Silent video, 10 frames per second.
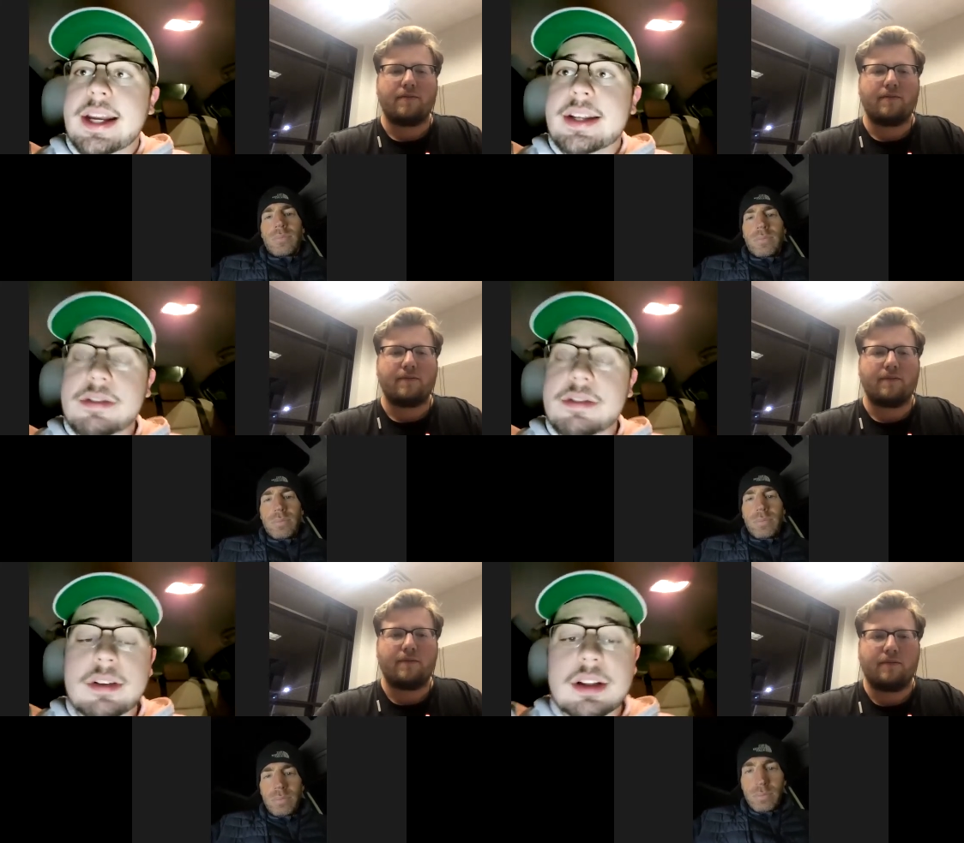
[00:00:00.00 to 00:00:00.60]

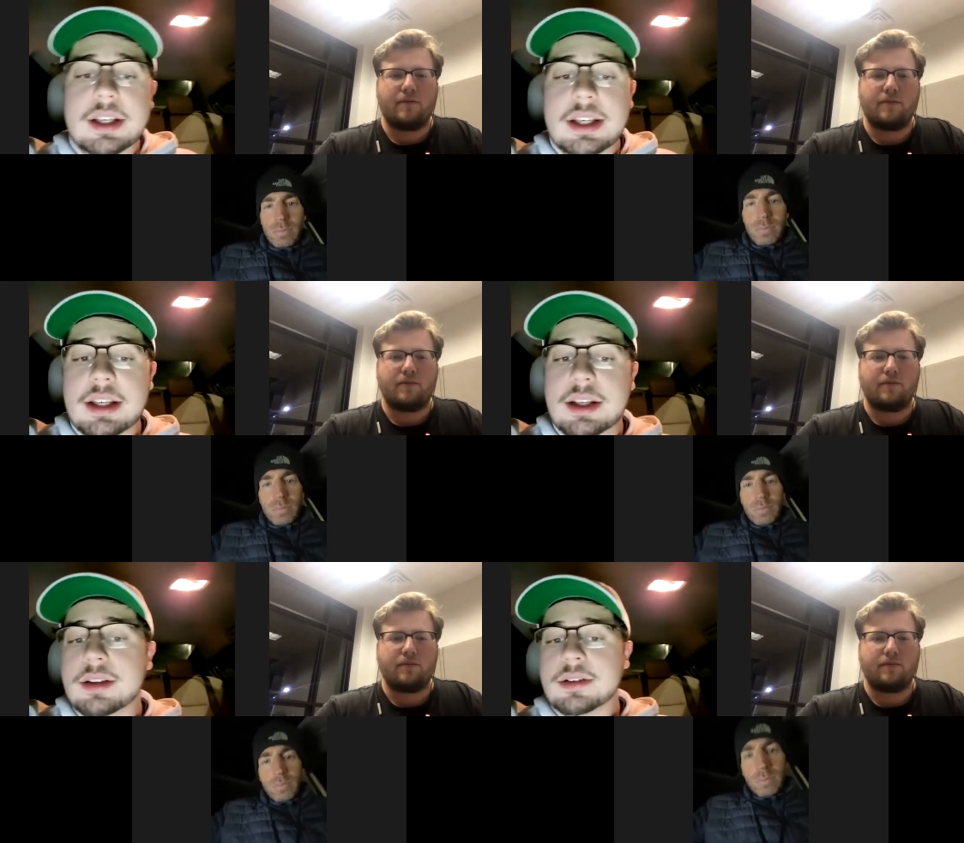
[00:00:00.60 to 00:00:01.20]

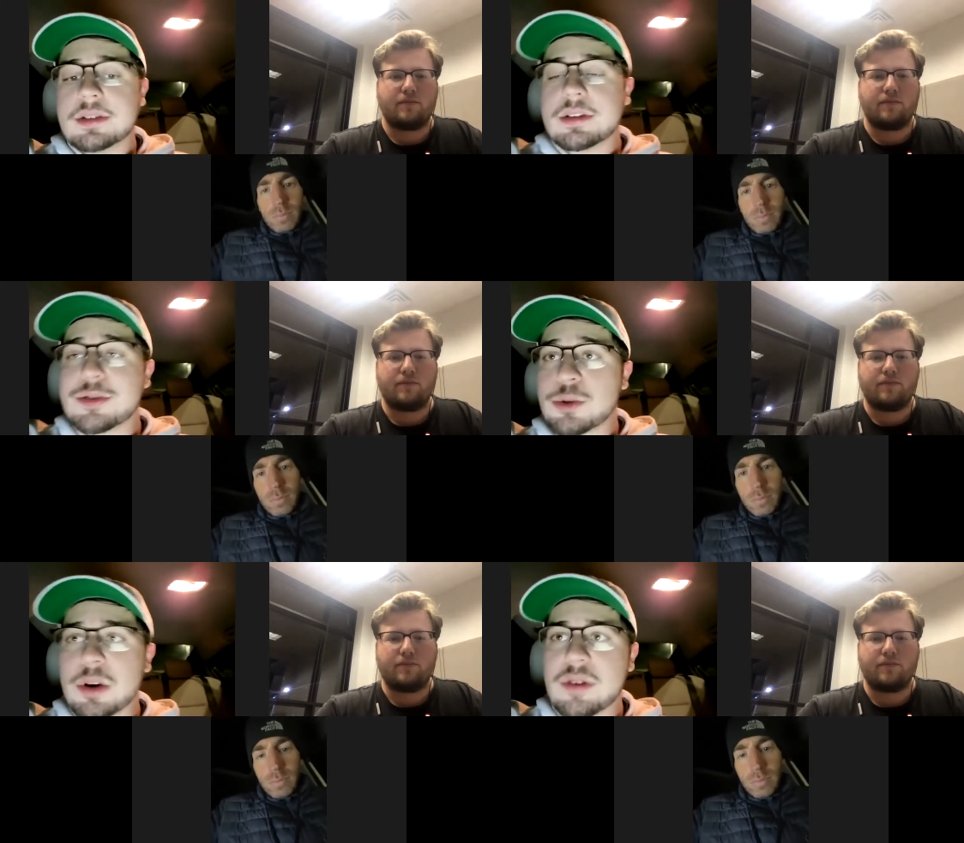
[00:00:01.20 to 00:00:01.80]
Speaker 1: definitely. The
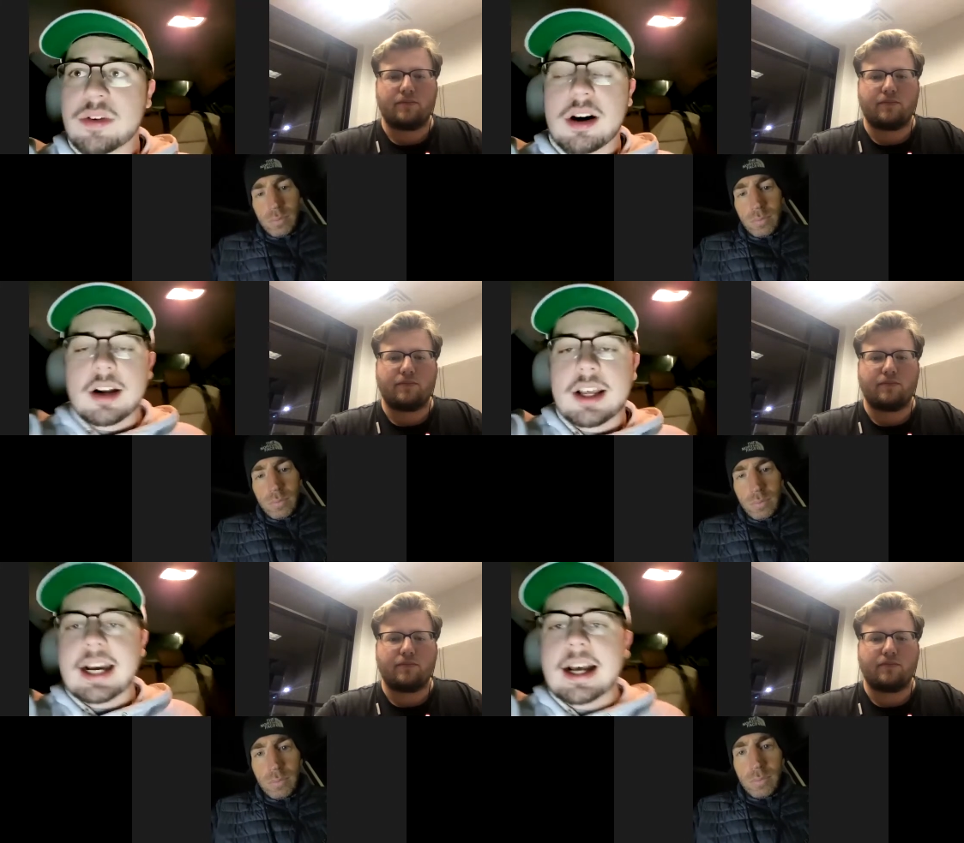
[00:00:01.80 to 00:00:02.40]
story for
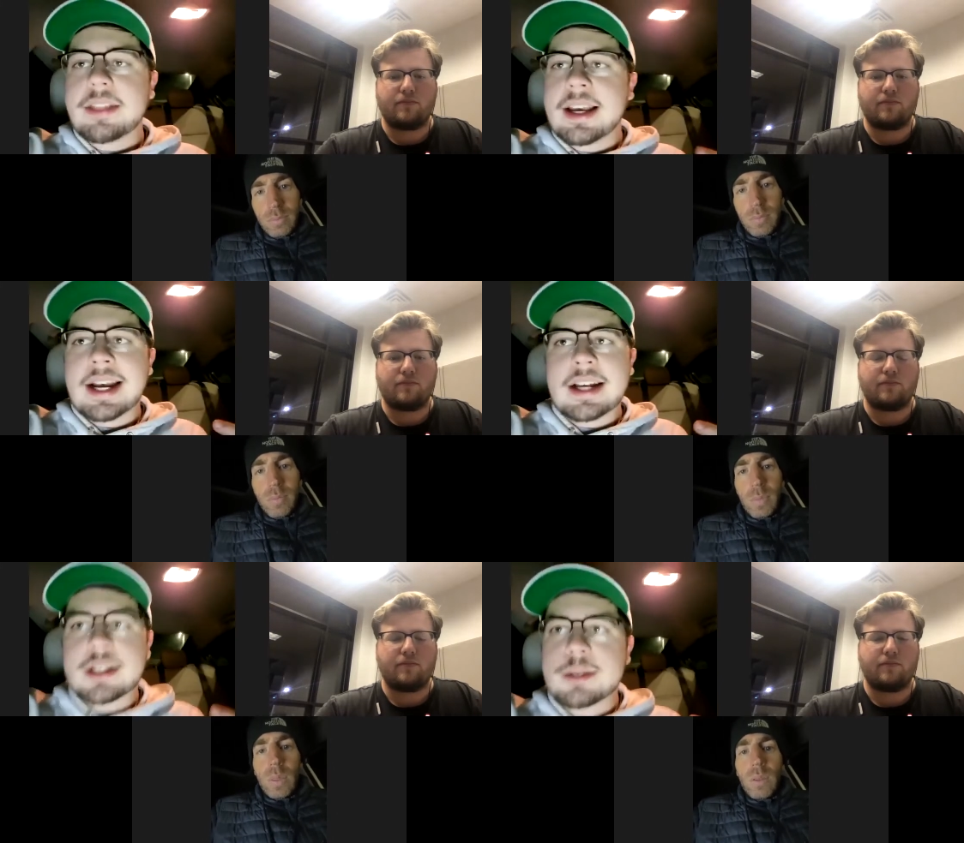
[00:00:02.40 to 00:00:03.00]
Kearney Catholic
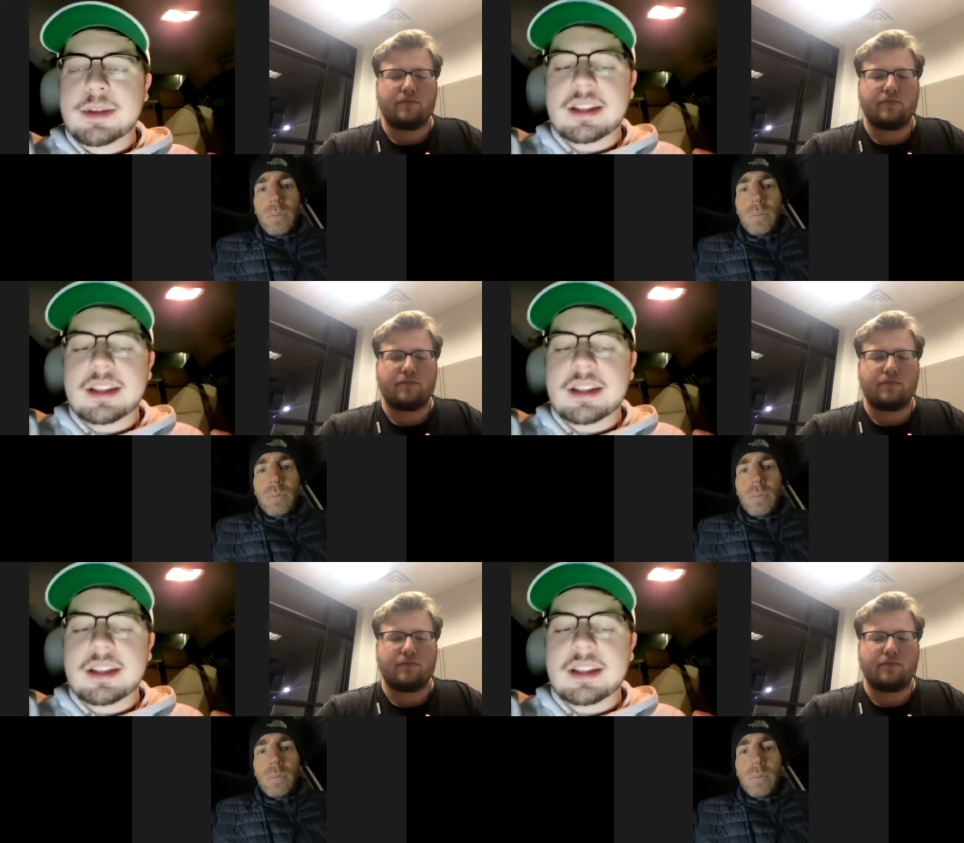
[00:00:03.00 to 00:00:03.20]
has to be